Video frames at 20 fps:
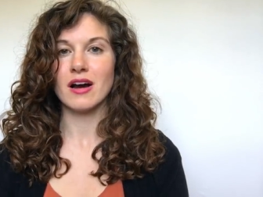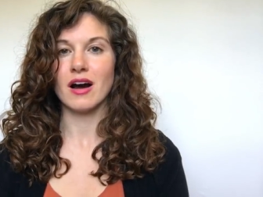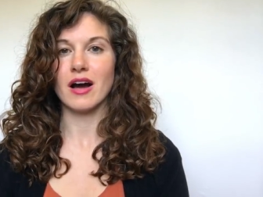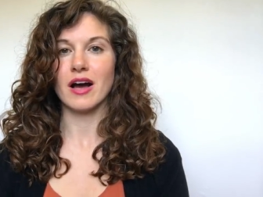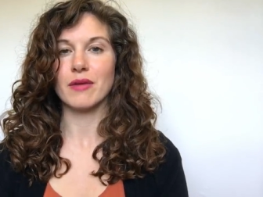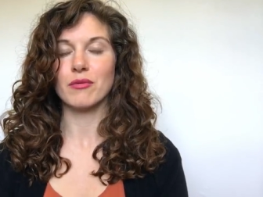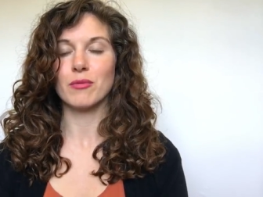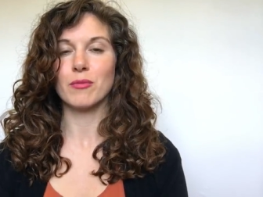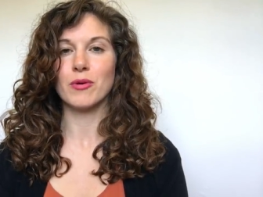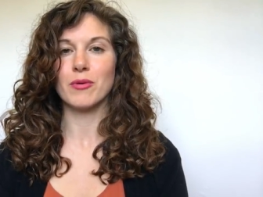
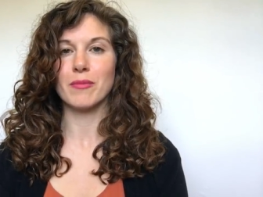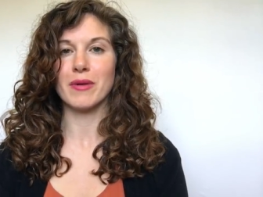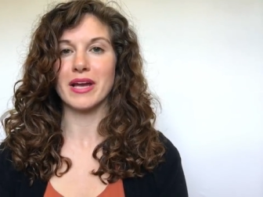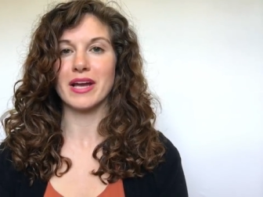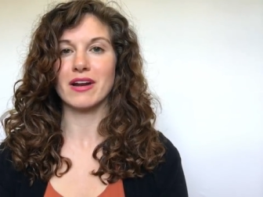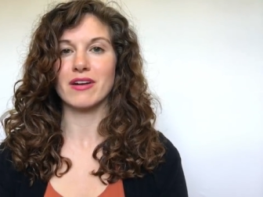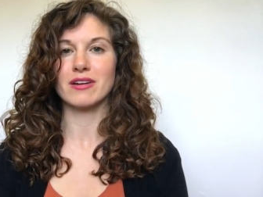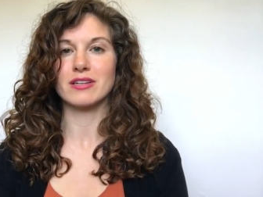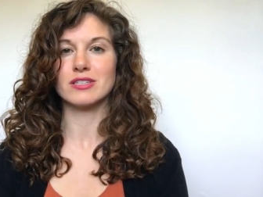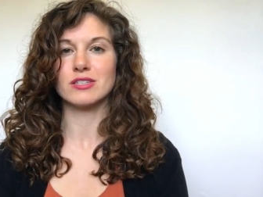I will put my
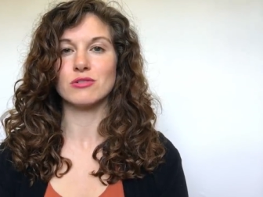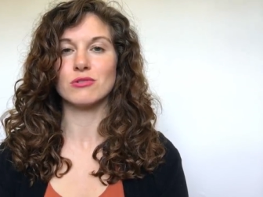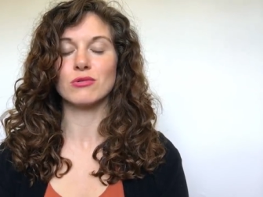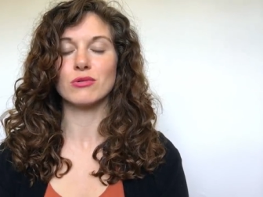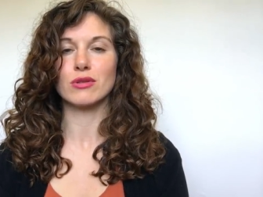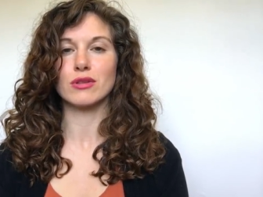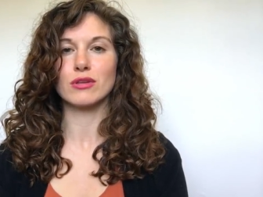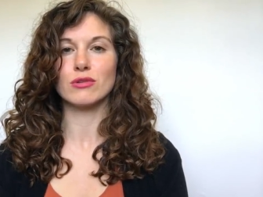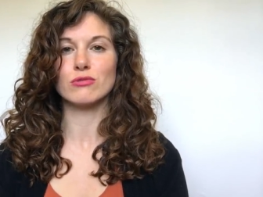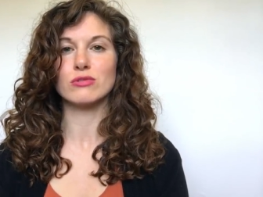hair into
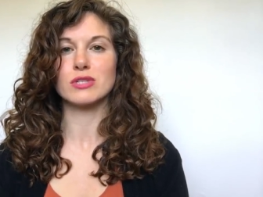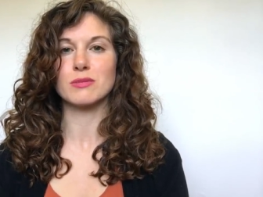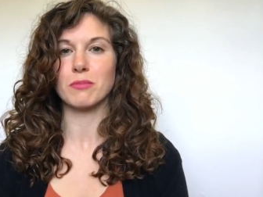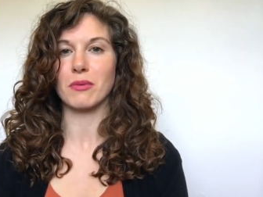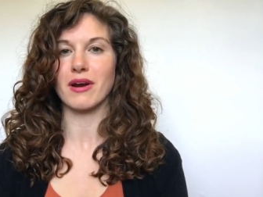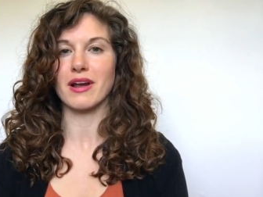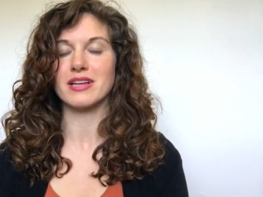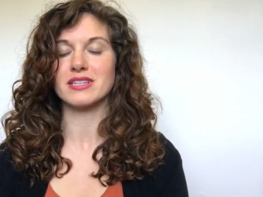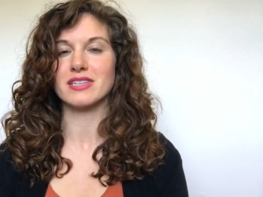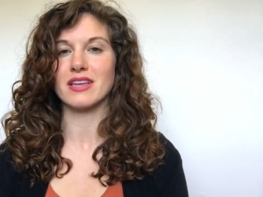loose
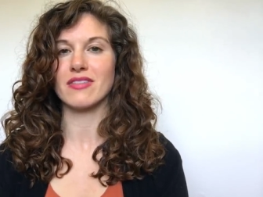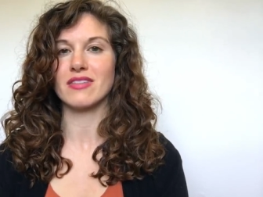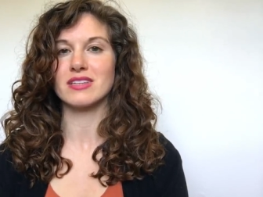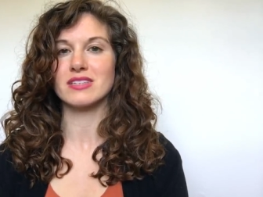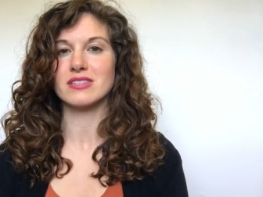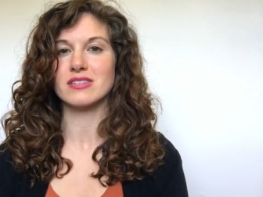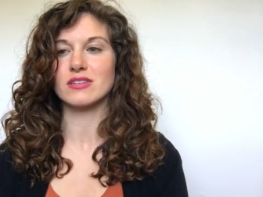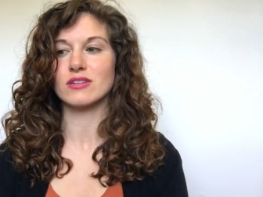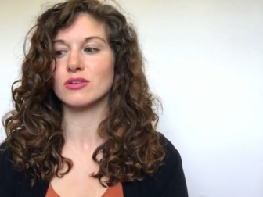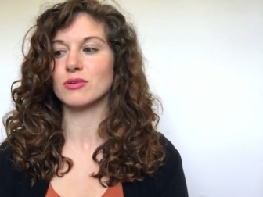braids, and
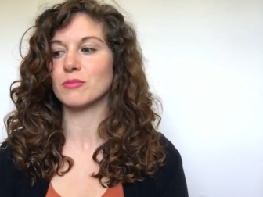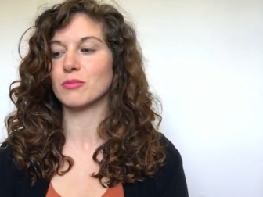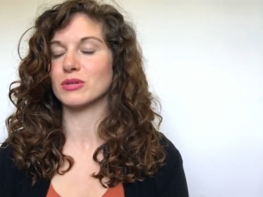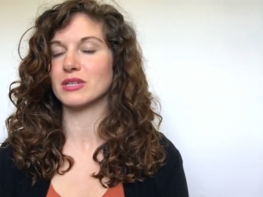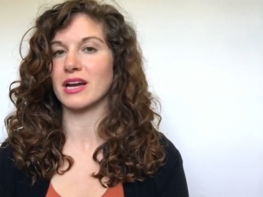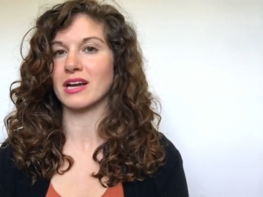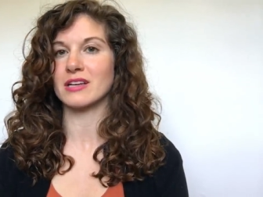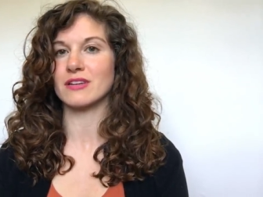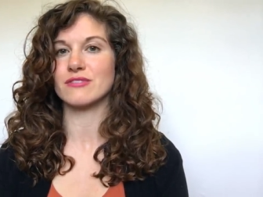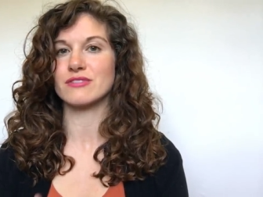this is a good
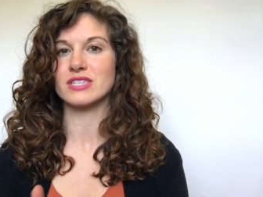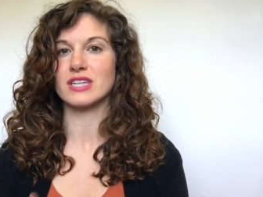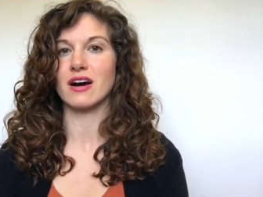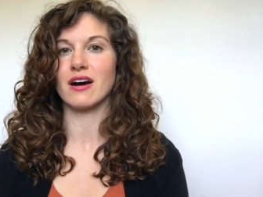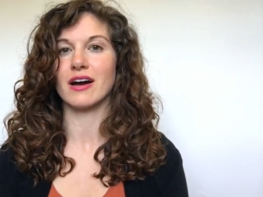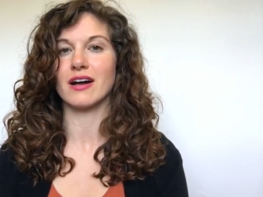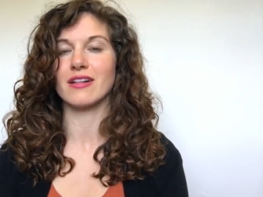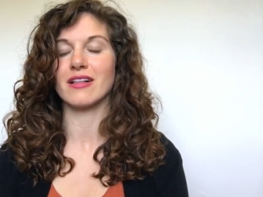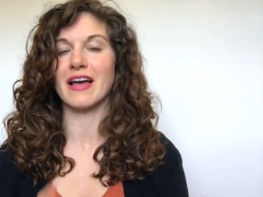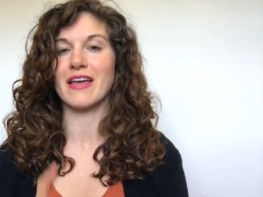protective
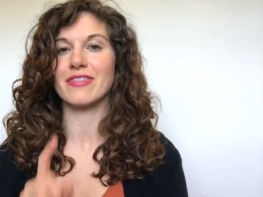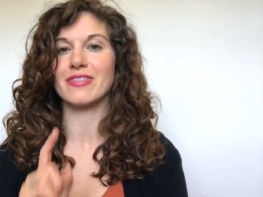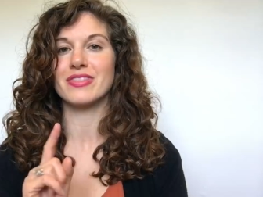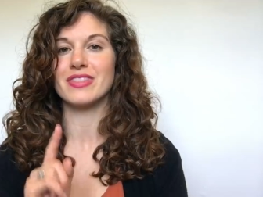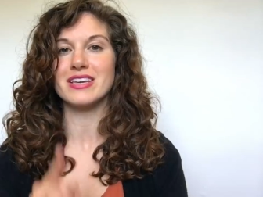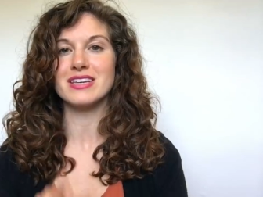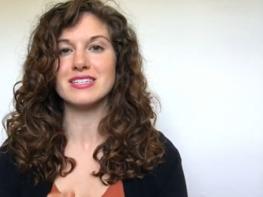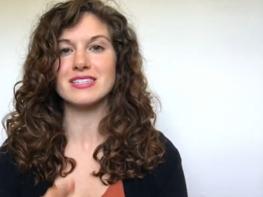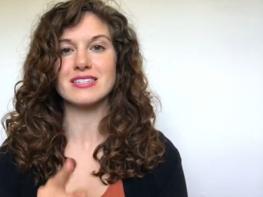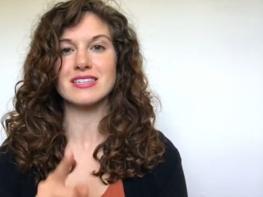style. And
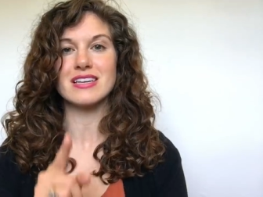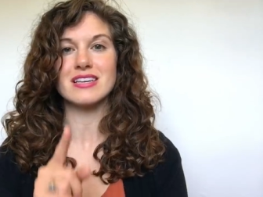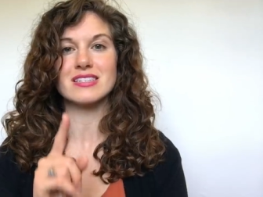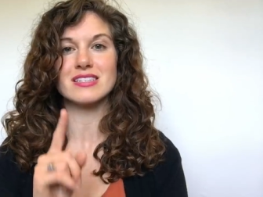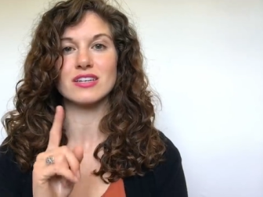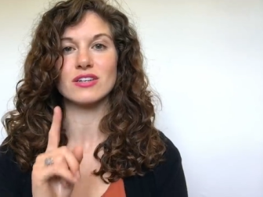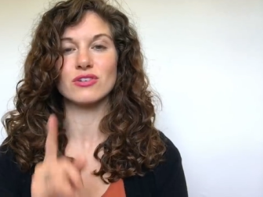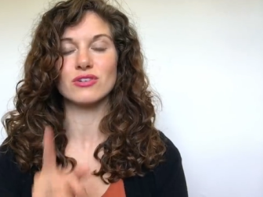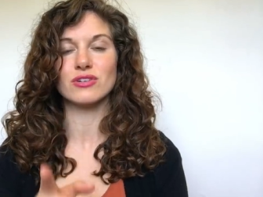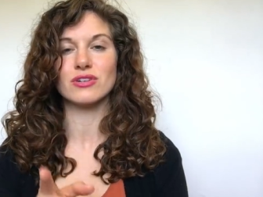this
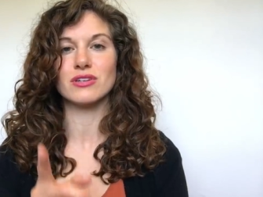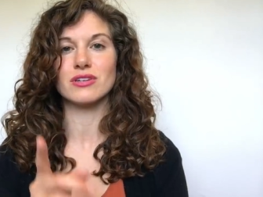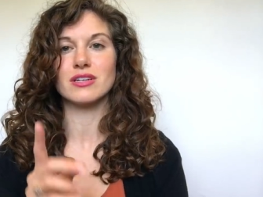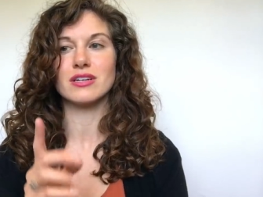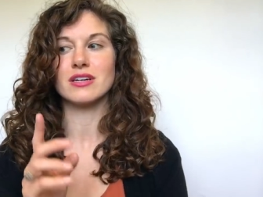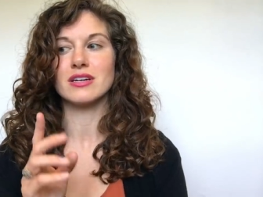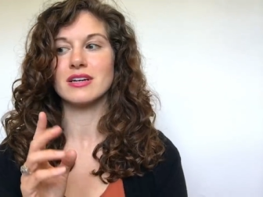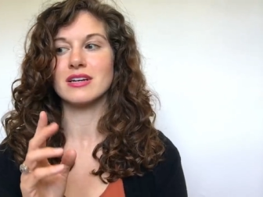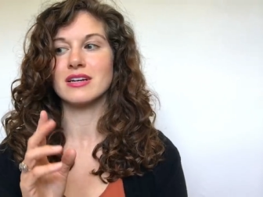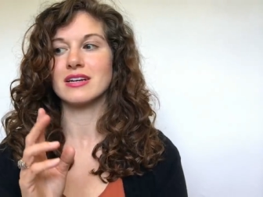is a
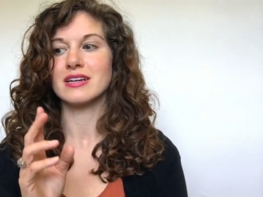good